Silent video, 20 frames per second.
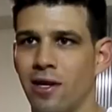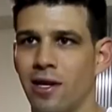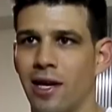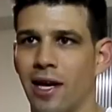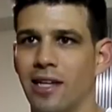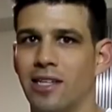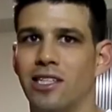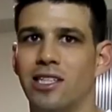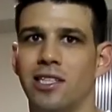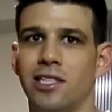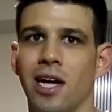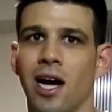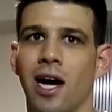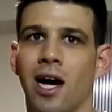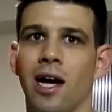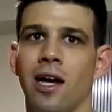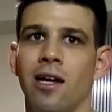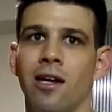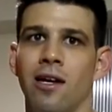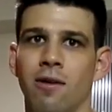And
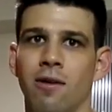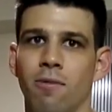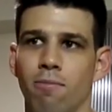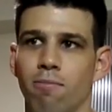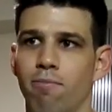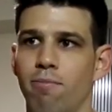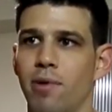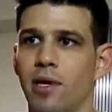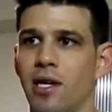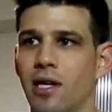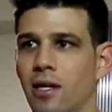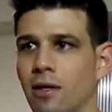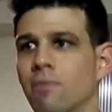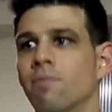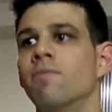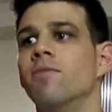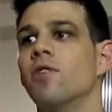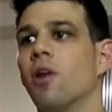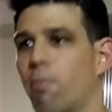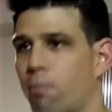sha being
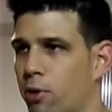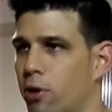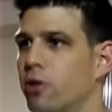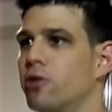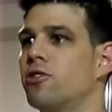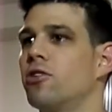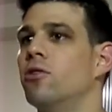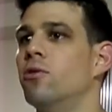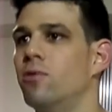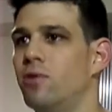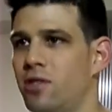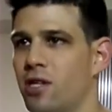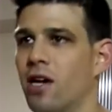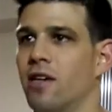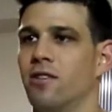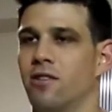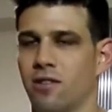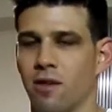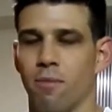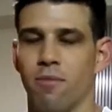a person who
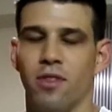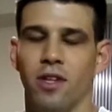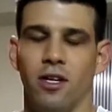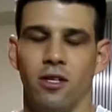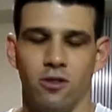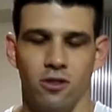does something.